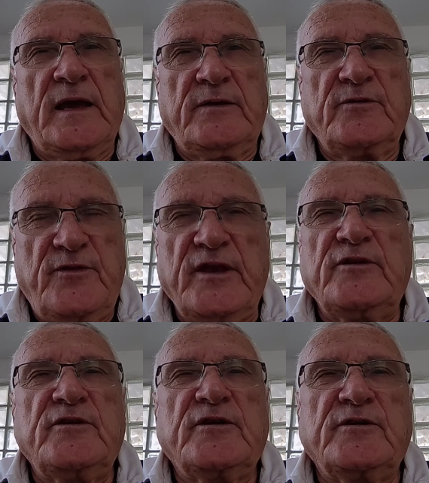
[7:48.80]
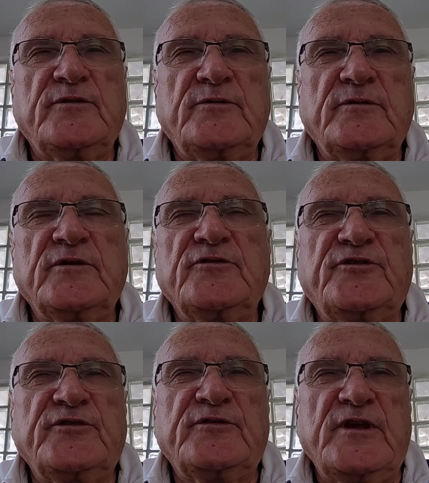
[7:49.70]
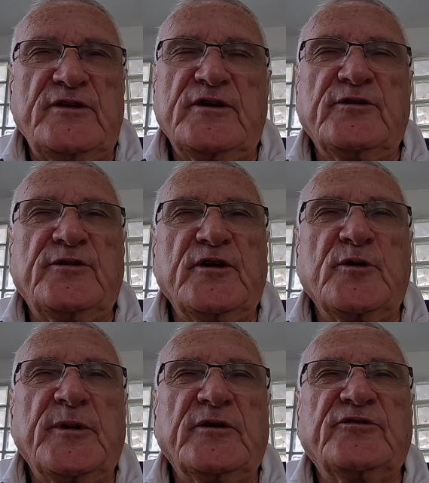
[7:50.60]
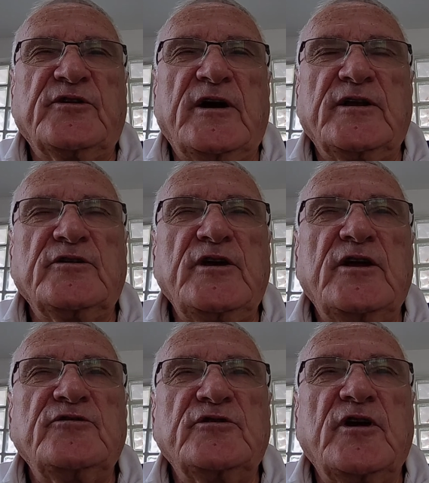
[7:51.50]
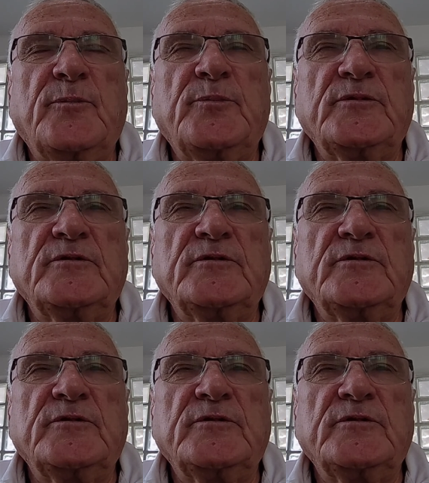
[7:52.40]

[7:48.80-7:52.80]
and then you can think about starting the engine up